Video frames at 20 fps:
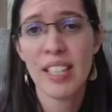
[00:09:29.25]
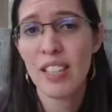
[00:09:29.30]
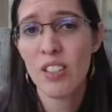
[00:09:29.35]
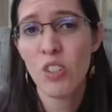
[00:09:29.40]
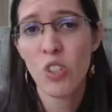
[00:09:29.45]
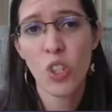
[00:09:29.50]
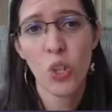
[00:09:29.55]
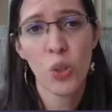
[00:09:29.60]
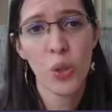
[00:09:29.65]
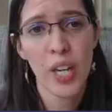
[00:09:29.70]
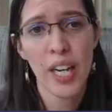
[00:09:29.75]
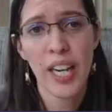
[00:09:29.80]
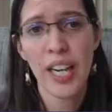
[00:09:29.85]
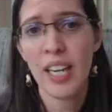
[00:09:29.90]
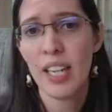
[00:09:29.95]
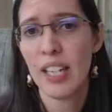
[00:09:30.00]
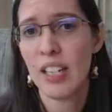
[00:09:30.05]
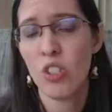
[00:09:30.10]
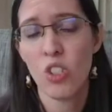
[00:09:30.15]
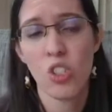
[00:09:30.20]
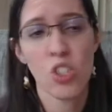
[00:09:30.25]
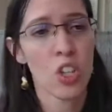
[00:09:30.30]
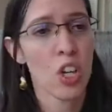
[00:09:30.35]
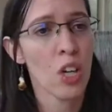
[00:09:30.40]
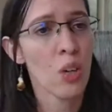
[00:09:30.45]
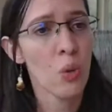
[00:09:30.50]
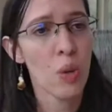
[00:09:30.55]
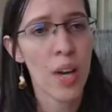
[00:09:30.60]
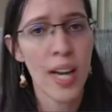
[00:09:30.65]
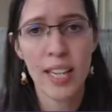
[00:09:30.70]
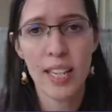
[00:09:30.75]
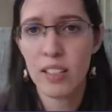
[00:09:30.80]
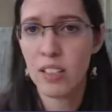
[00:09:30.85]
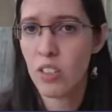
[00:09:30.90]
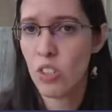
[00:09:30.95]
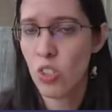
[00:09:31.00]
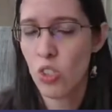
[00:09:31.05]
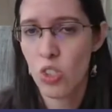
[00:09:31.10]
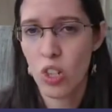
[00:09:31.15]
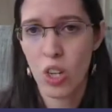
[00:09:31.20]
It's okay. It's not right.
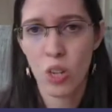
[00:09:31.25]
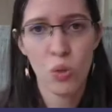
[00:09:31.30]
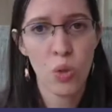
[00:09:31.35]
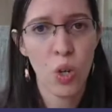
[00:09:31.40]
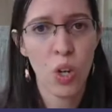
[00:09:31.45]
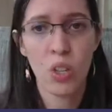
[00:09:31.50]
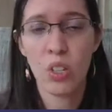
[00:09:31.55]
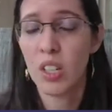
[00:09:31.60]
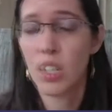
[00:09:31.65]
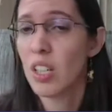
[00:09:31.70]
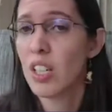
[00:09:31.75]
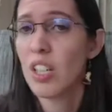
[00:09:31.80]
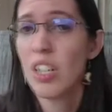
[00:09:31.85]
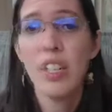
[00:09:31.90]
It's not wrong.